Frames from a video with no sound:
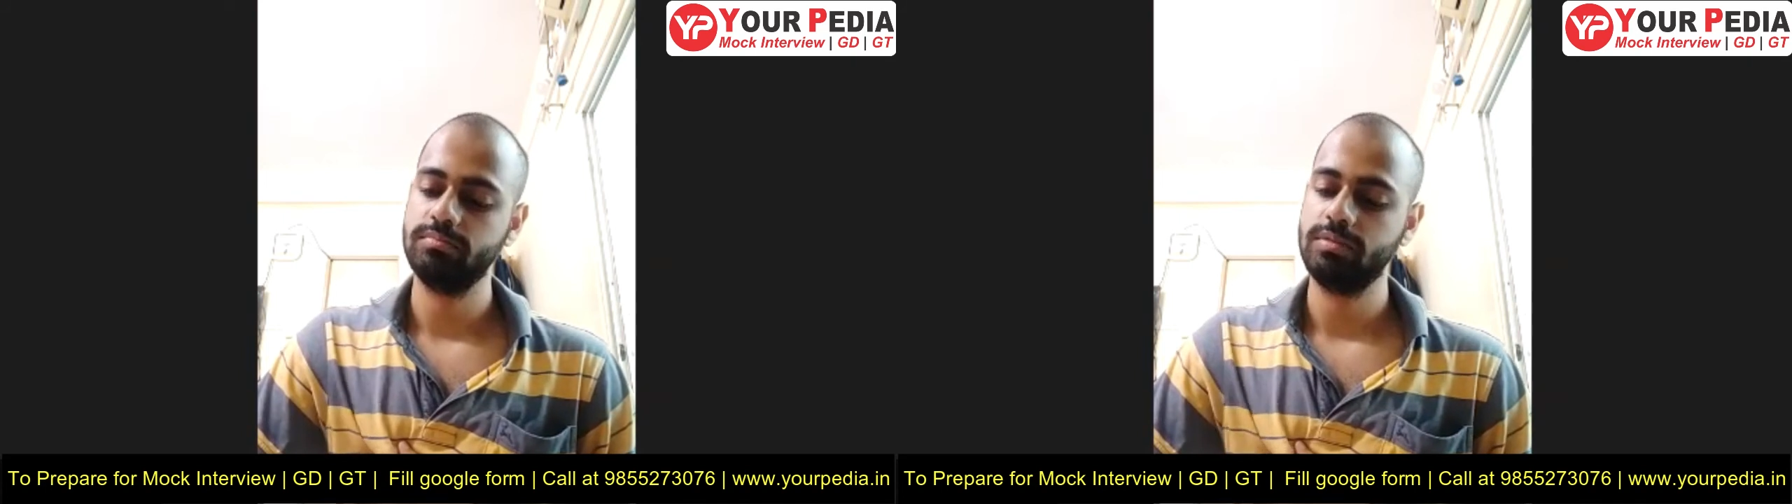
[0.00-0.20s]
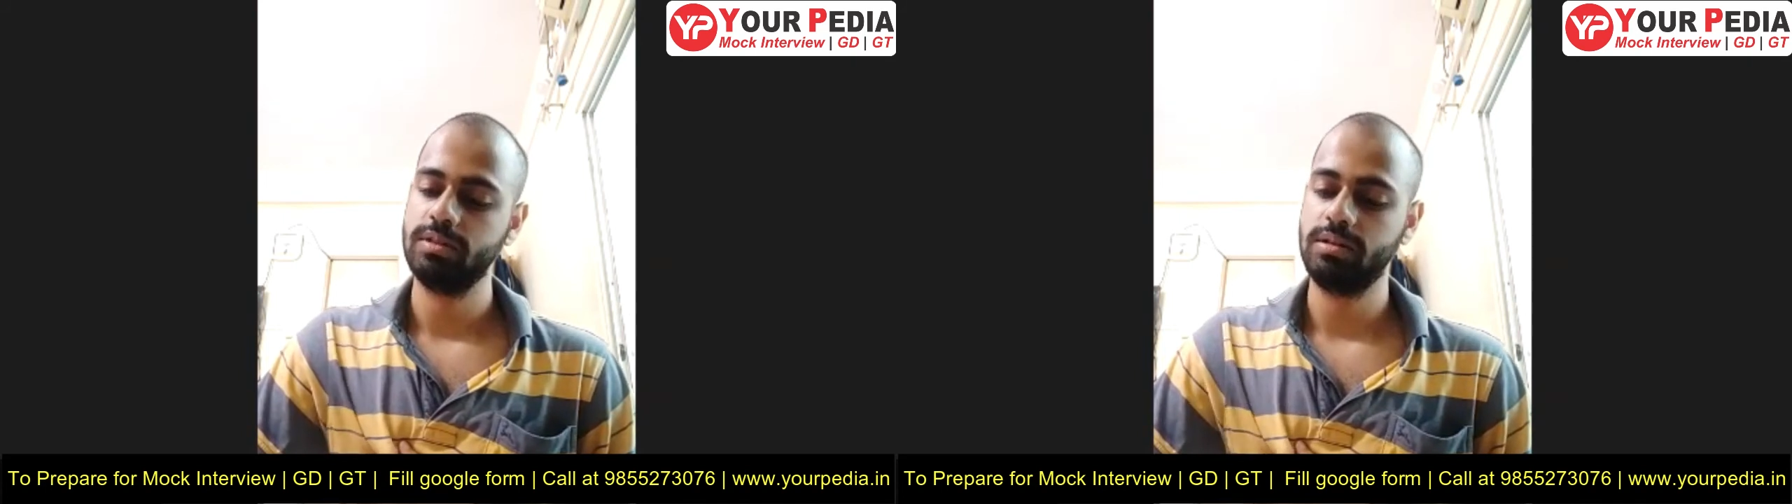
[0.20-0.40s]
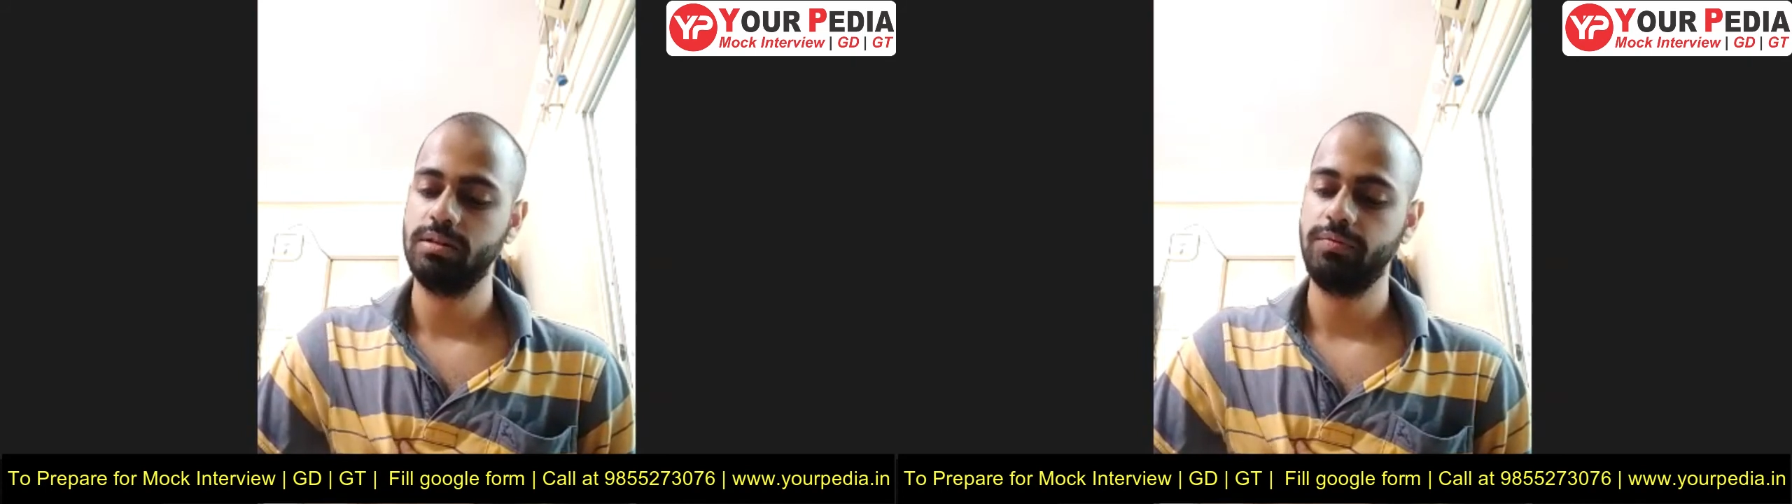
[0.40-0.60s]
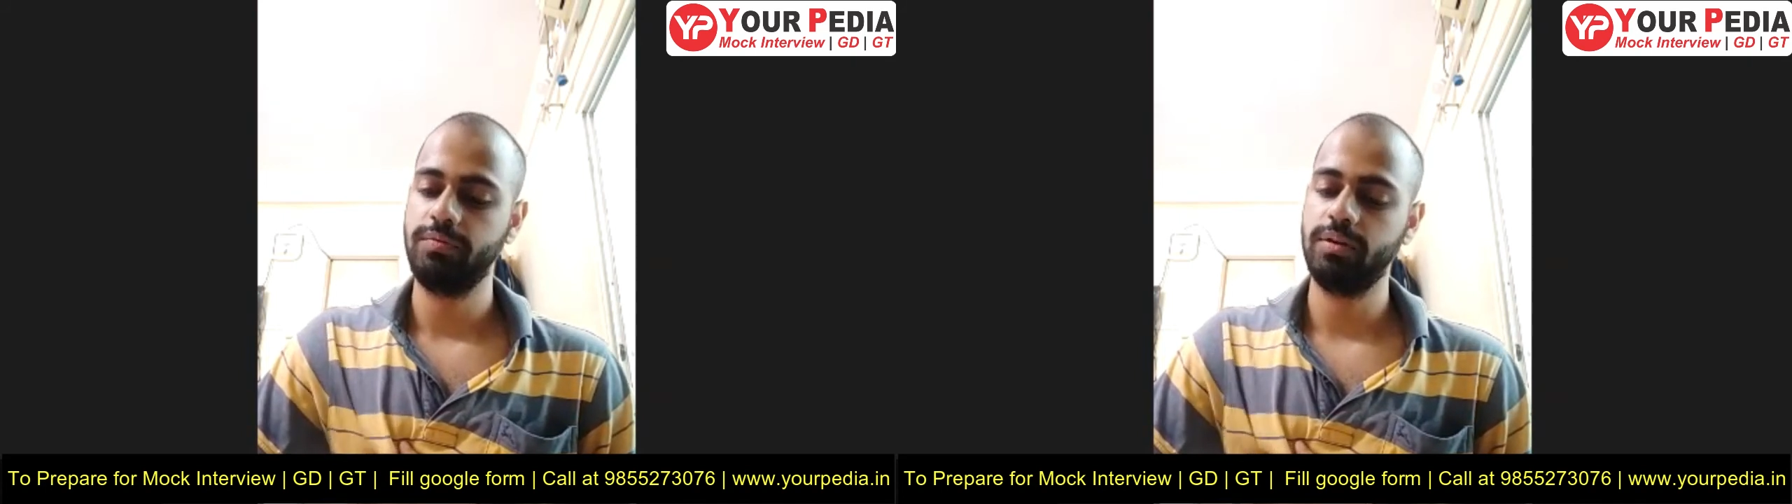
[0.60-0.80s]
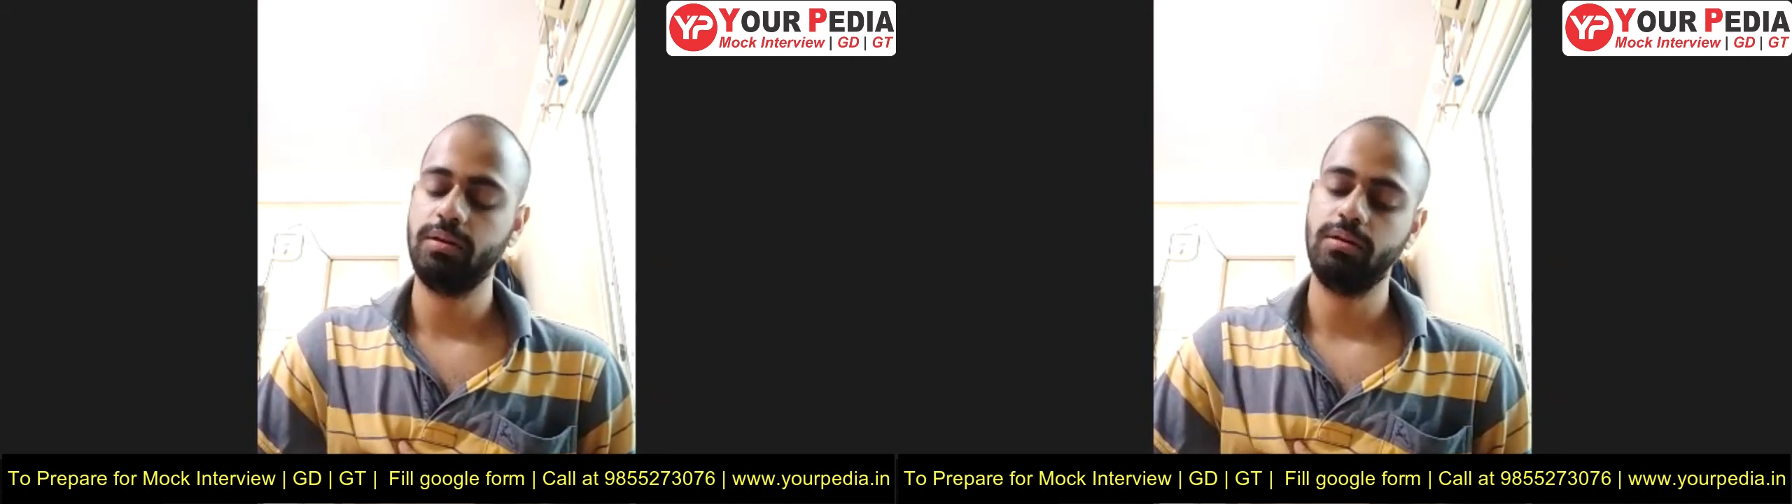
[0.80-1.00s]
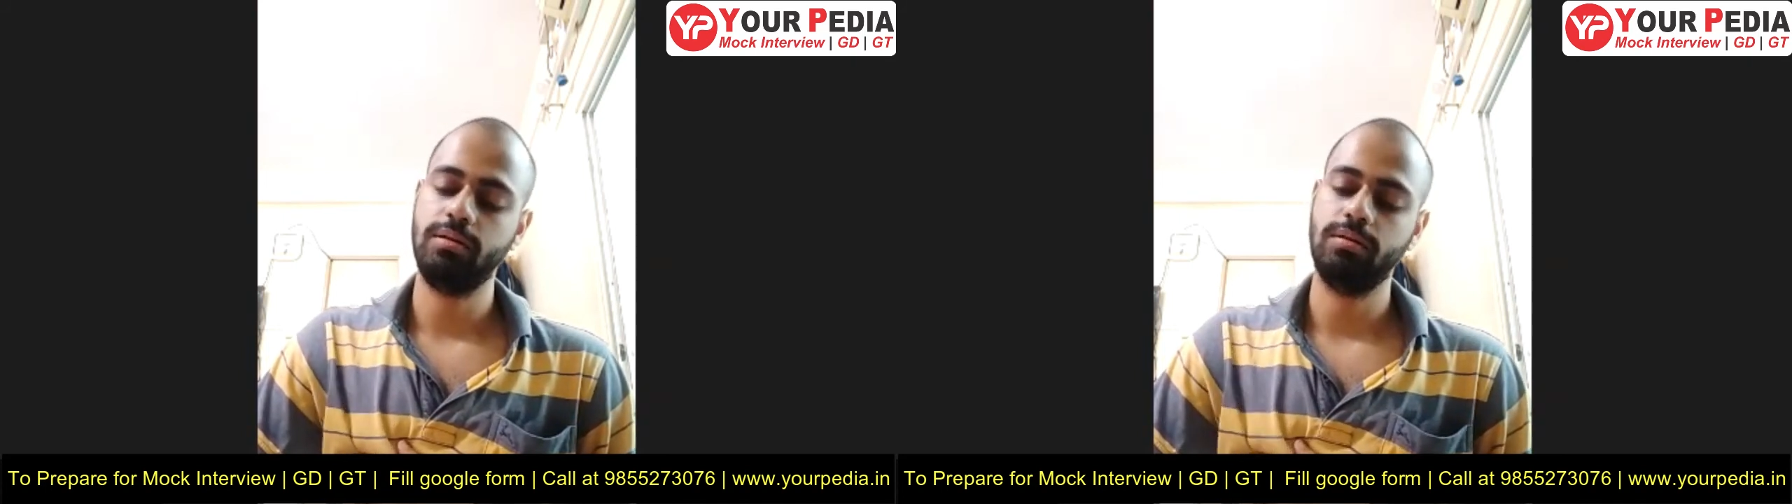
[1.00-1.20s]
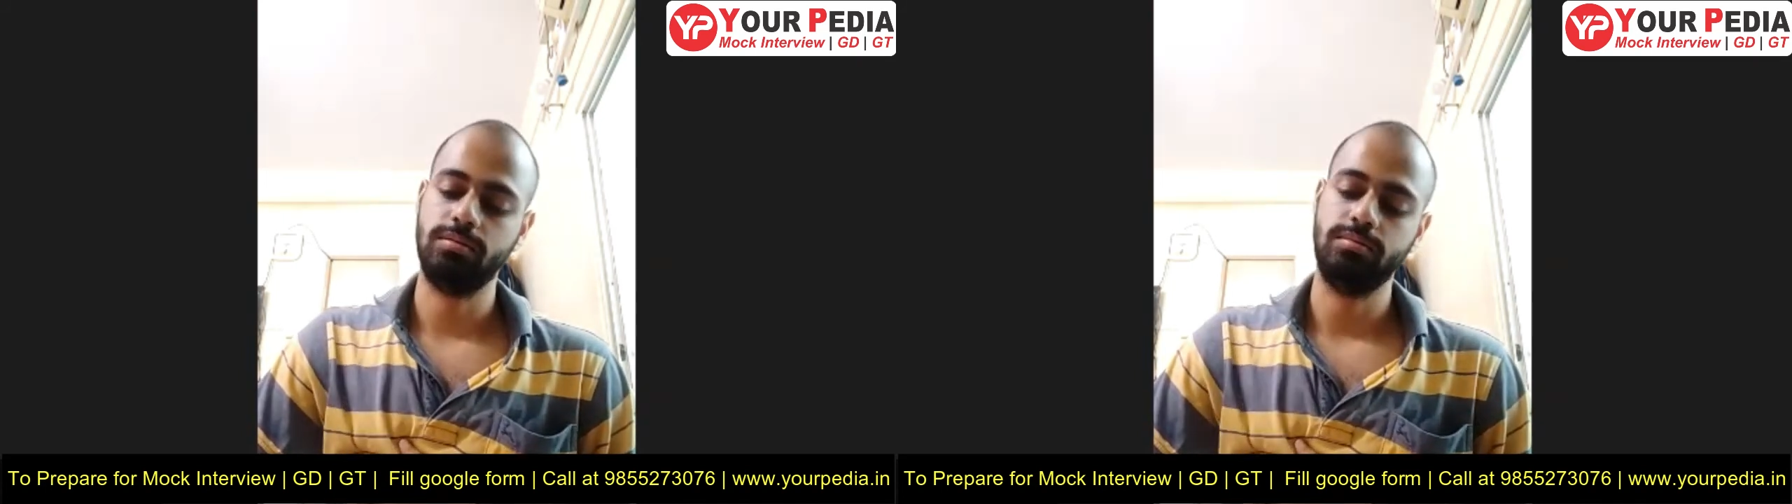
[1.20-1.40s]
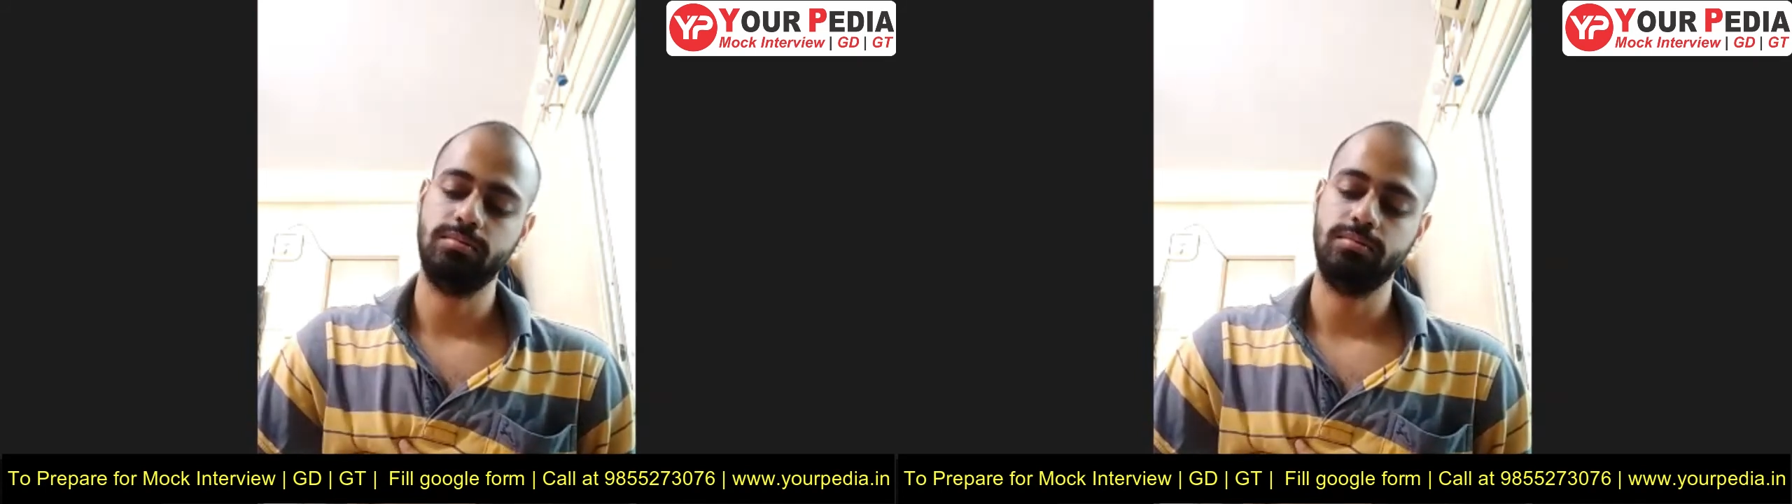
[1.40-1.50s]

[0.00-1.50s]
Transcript: so the uh,